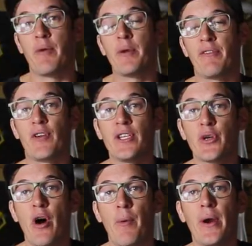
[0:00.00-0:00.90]
a bit of free
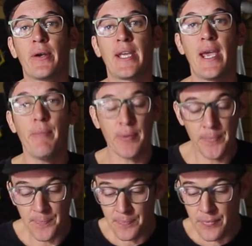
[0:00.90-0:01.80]
time around camp.
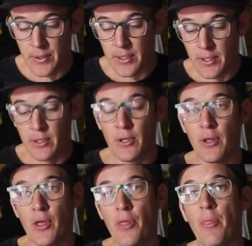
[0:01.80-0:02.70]

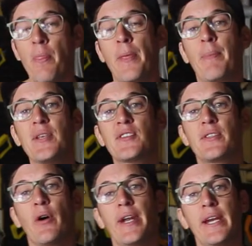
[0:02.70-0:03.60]
The
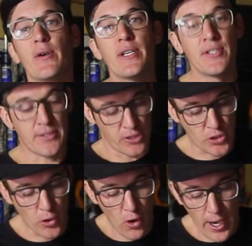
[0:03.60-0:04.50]
best, the idea is to
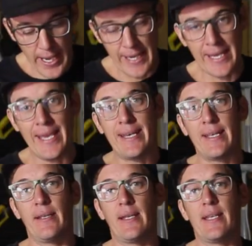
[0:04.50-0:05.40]
try and
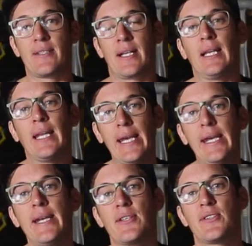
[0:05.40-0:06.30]
get as
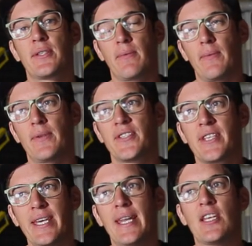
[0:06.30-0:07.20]
clean a
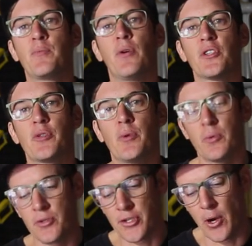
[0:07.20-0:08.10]
skin as
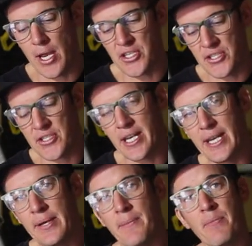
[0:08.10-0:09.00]
possible. So as you're
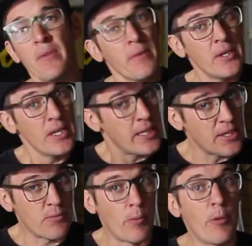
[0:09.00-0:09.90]
skinning,
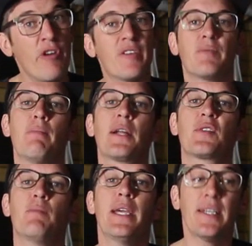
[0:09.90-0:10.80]
is remove as
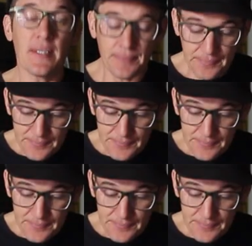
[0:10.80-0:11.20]
much meat,